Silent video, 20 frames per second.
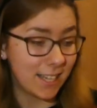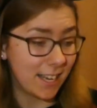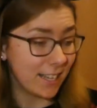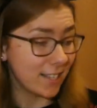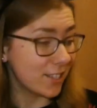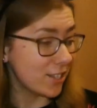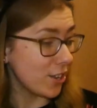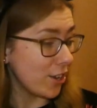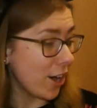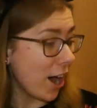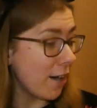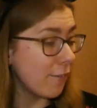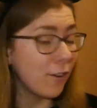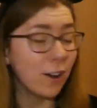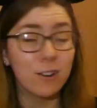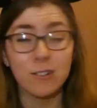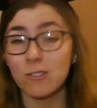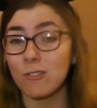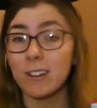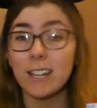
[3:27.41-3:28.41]
this, so I thought
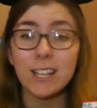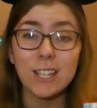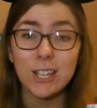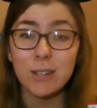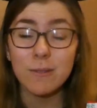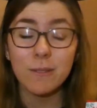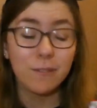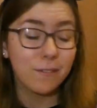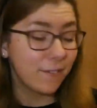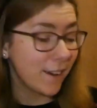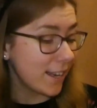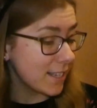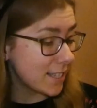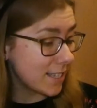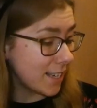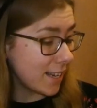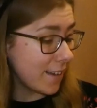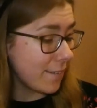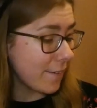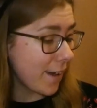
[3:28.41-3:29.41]
it was really cute and
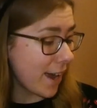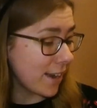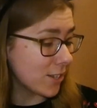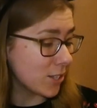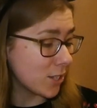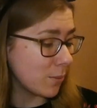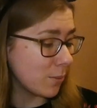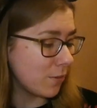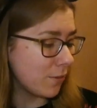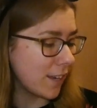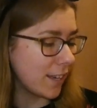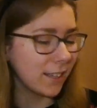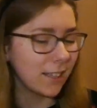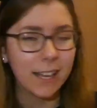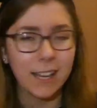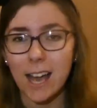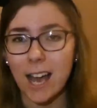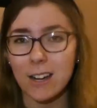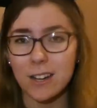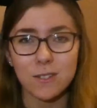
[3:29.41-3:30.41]
festive, and something
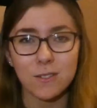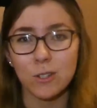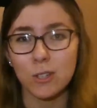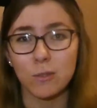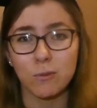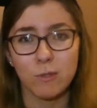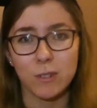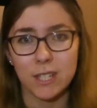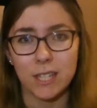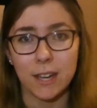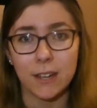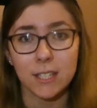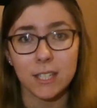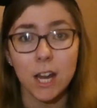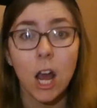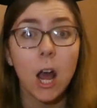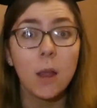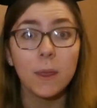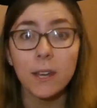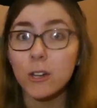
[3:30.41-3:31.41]
like I just couldn't resist.
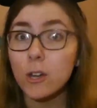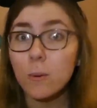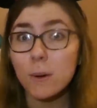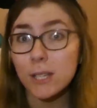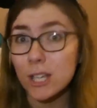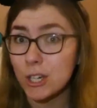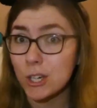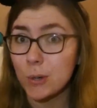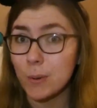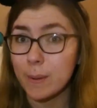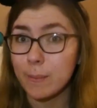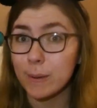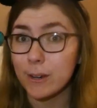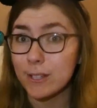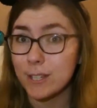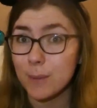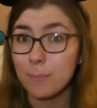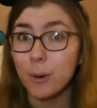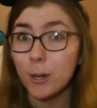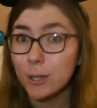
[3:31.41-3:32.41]
They know what they're doing
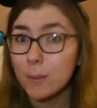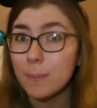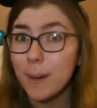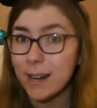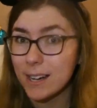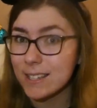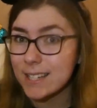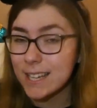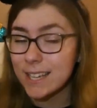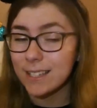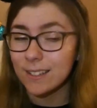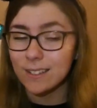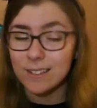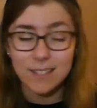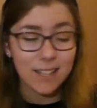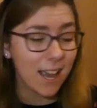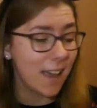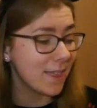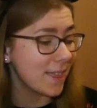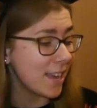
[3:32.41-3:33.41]
because they put them by the
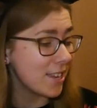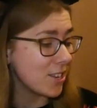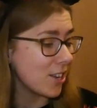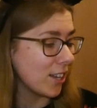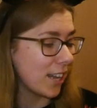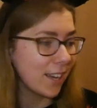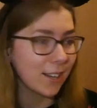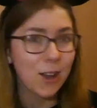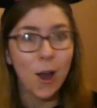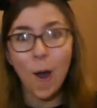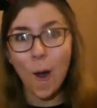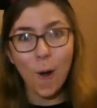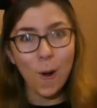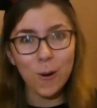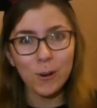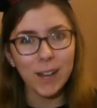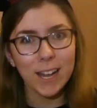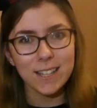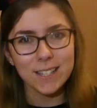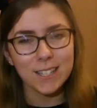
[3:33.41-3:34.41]
tills, and then you're like,
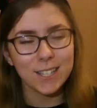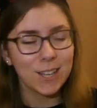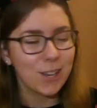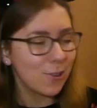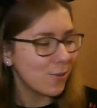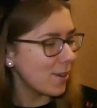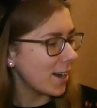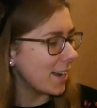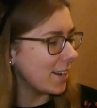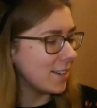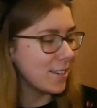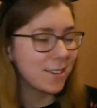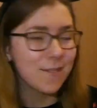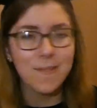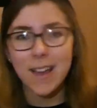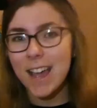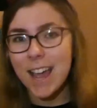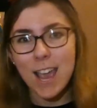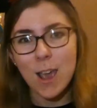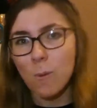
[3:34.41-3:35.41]
oh, that's cute, and
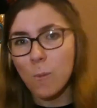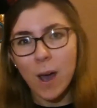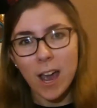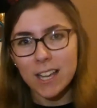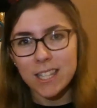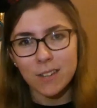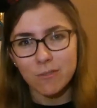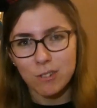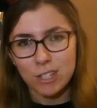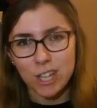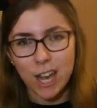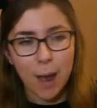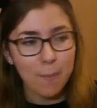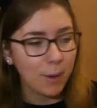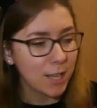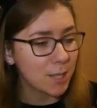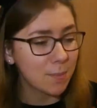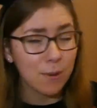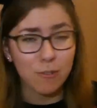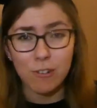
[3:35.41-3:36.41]
it works every time,
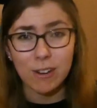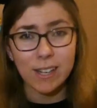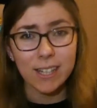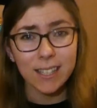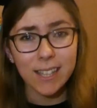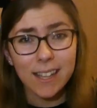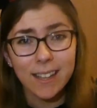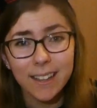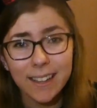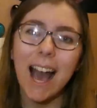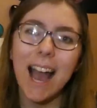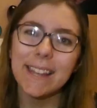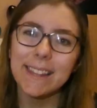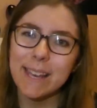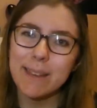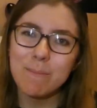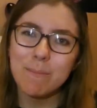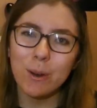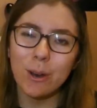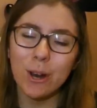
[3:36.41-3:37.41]
let's be real. I
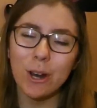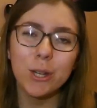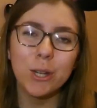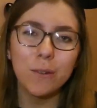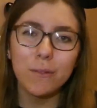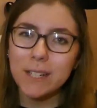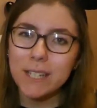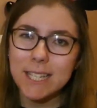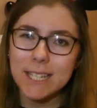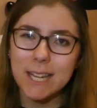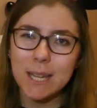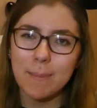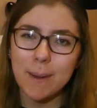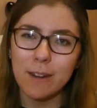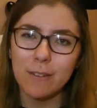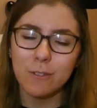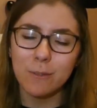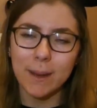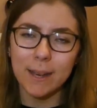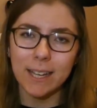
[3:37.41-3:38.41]
then bought another Disney
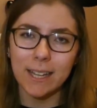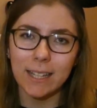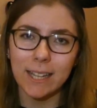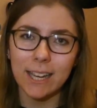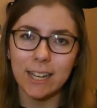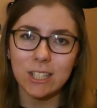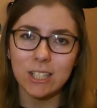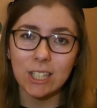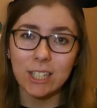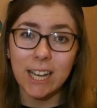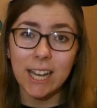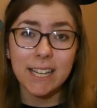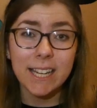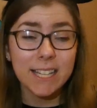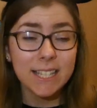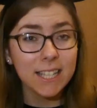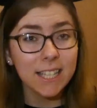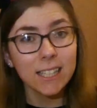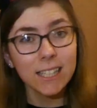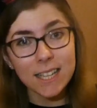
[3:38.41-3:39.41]
pen for my collection, and it
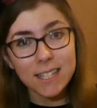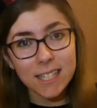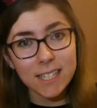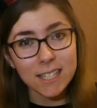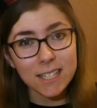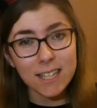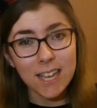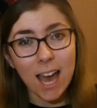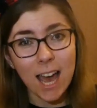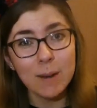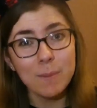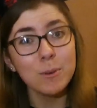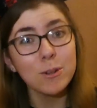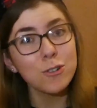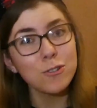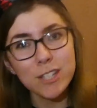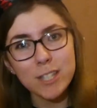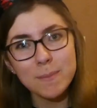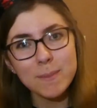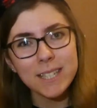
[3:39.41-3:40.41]
is the classic design but
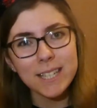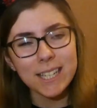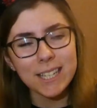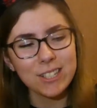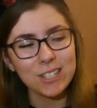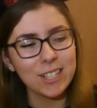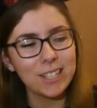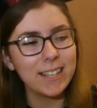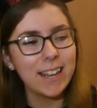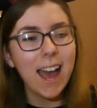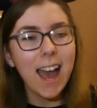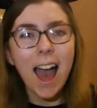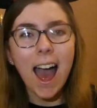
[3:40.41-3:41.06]
Christmas edition,